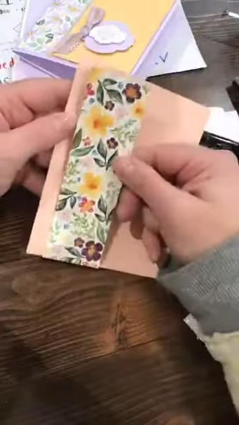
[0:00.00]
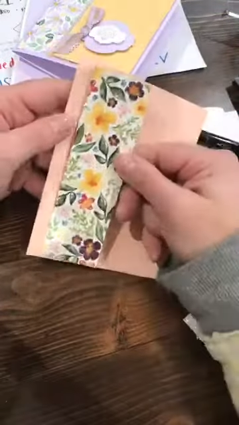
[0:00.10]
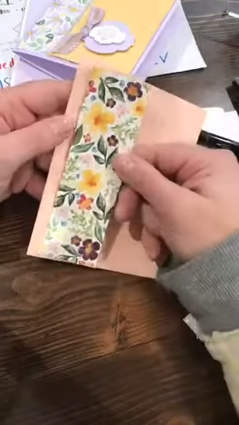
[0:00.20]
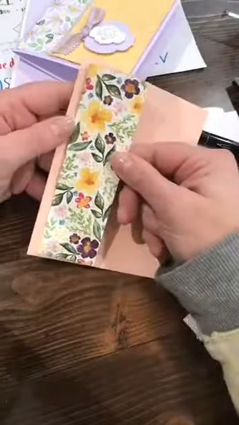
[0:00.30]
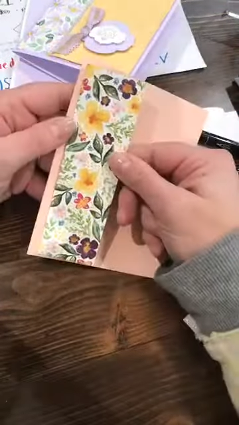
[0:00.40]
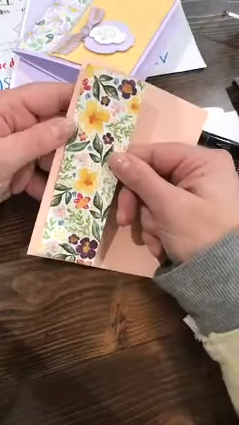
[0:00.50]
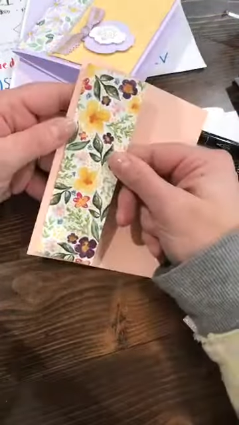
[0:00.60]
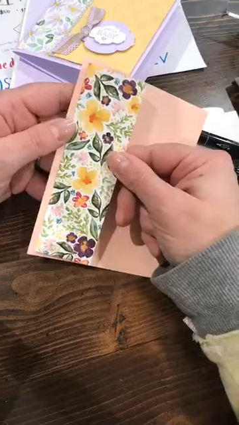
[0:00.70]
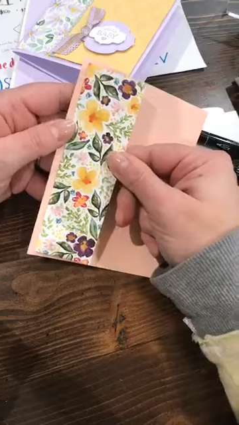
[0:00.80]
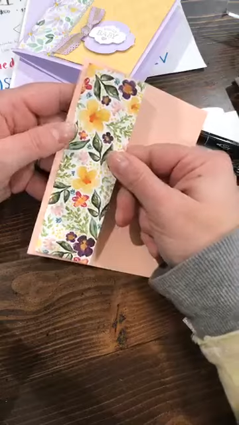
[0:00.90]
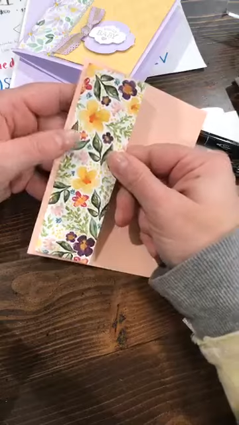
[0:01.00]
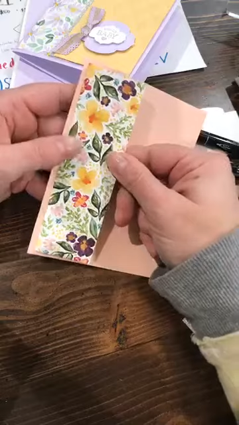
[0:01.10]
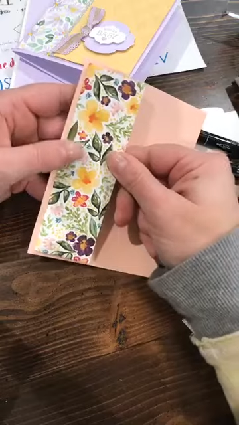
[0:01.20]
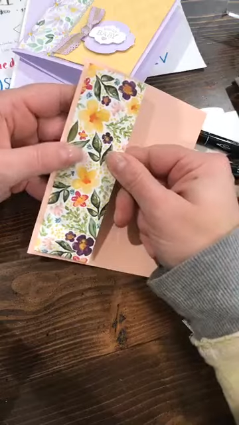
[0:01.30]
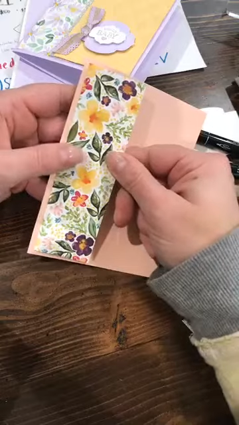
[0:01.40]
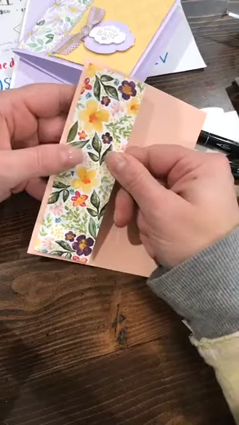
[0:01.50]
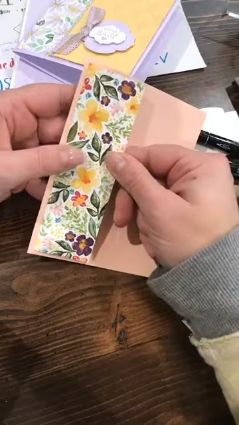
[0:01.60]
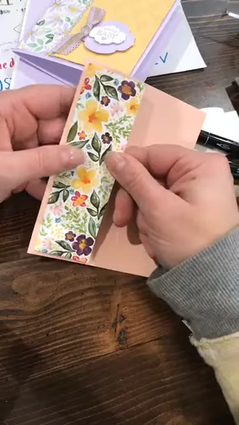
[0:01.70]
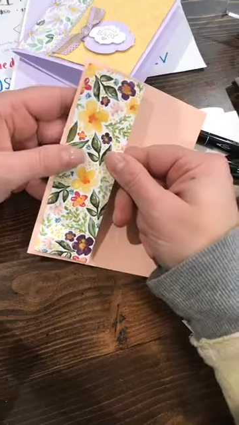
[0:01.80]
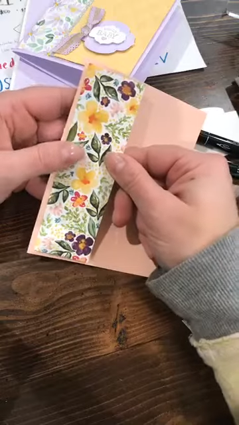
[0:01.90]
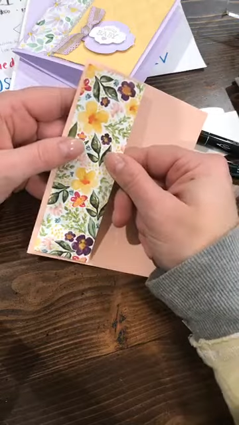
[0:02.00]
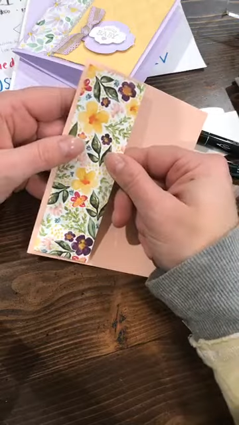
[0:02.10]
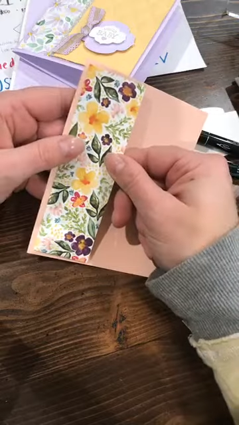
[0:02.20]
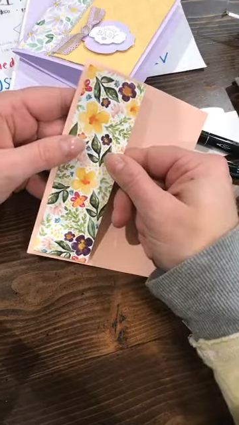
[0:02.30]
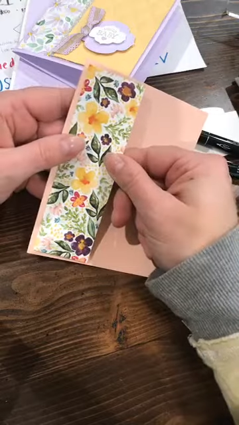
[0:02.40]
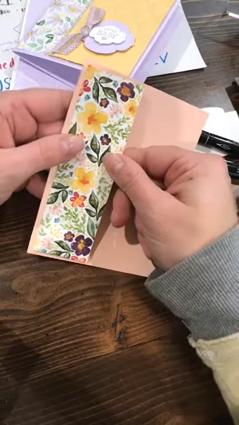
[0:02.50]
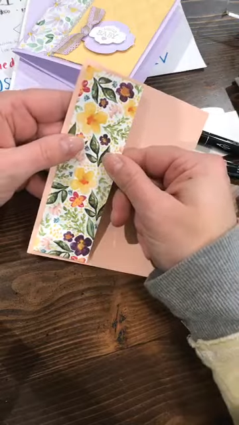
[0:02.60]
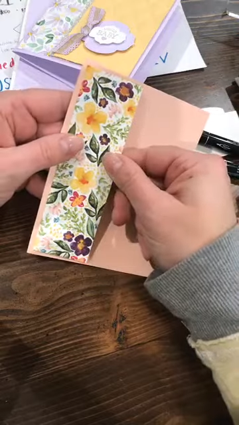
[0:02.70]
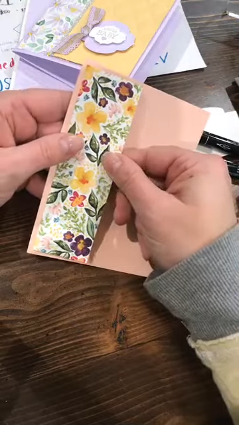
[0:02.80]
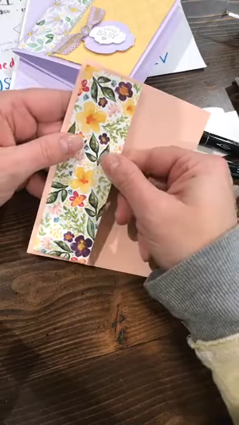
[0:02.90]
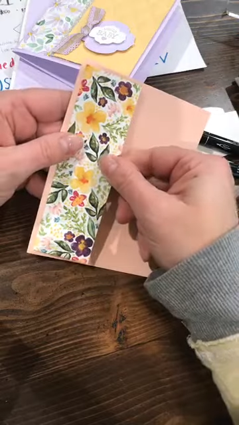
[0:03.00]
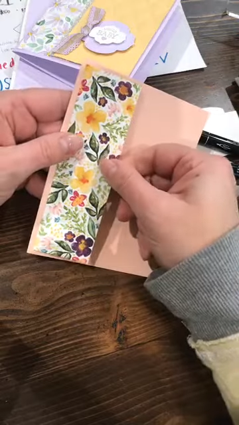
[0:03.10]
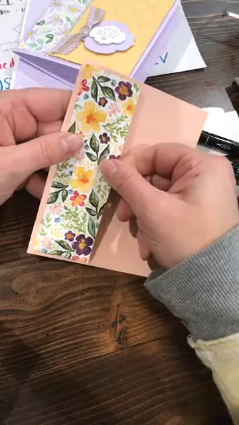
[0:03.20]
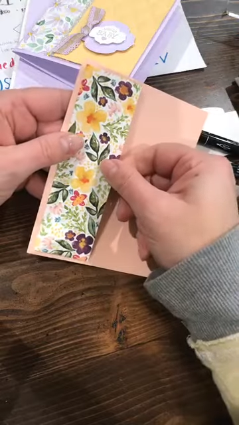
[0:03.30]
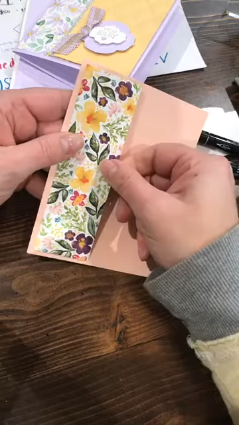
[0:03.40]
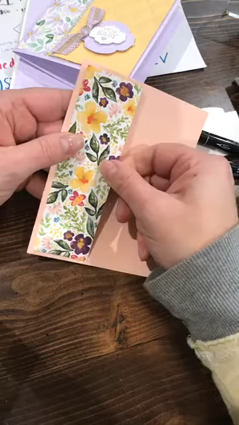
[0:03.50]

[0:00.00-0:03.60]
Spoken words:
Nobody's mouth can be seen.